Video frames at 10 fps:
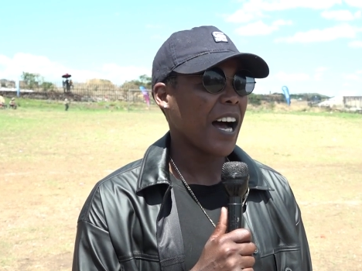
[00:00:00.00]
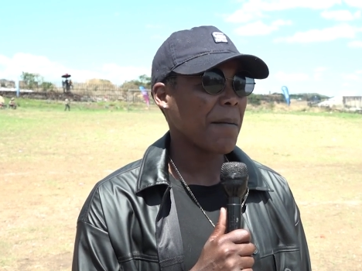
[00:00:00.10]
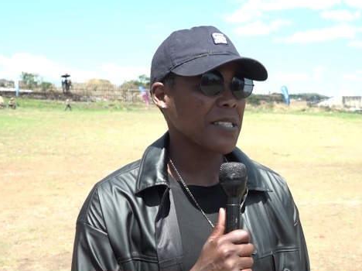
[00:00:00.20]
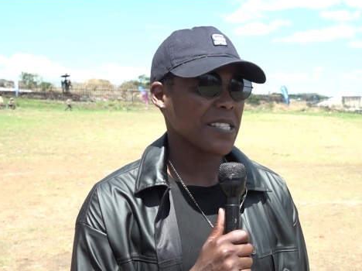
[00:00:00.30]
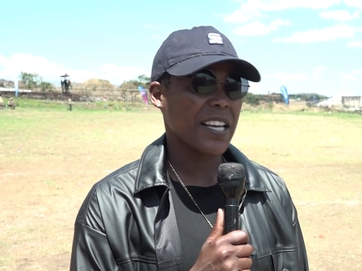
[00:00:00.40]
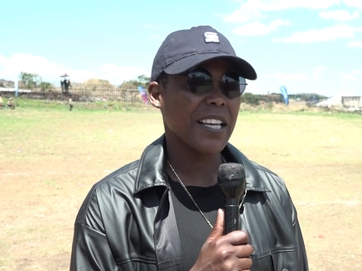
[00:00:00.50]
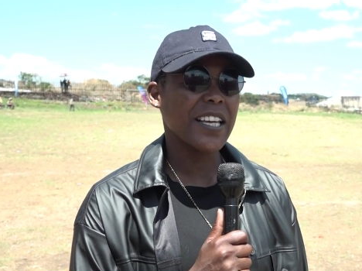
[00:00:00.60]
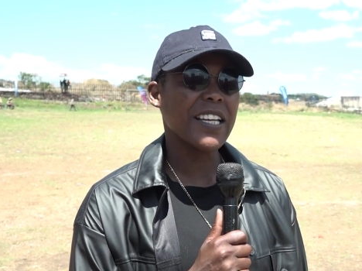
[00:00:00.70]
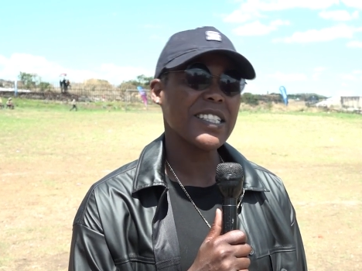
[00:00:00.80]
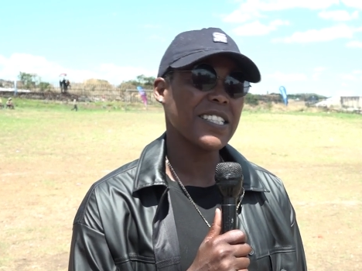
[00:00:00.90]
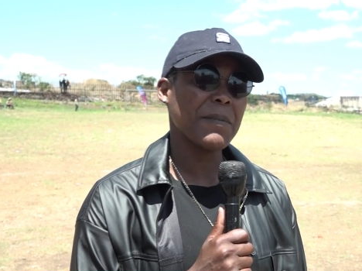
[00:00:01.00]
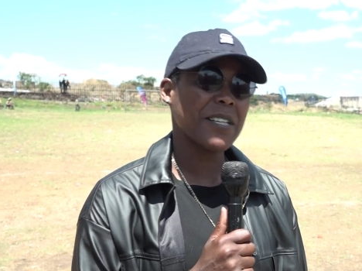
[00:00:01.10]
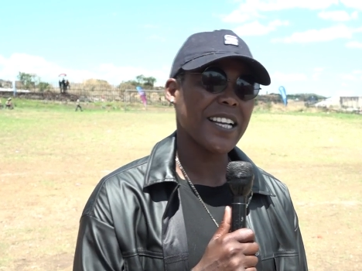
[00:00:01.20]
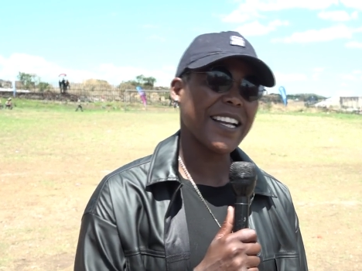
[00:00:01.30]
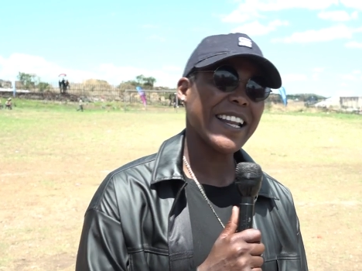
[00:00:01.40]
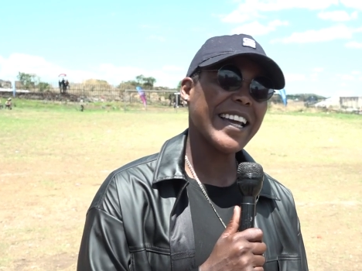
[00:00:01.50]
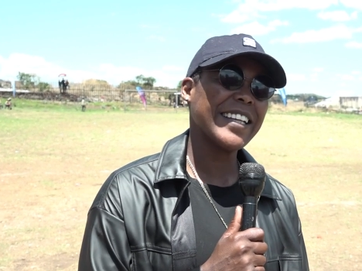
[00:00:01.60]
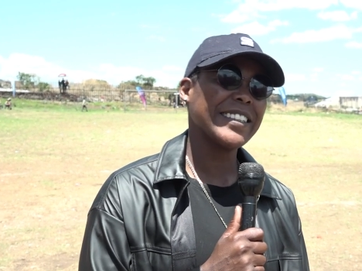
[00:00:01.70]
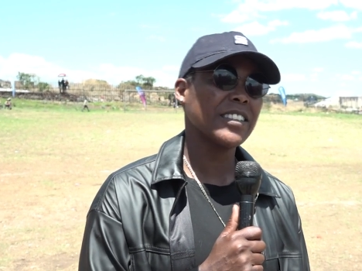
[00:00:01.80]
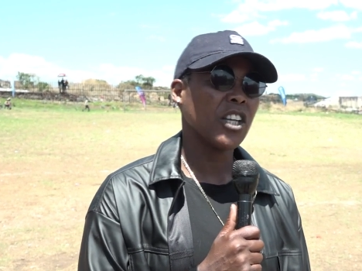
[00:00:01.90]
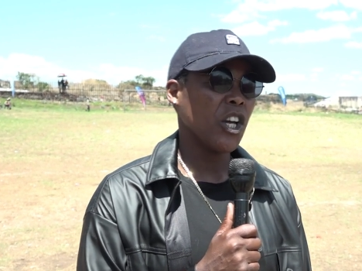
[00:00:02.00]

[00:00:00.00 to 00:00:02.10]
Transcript: I was Nayagele, Ziba sideline,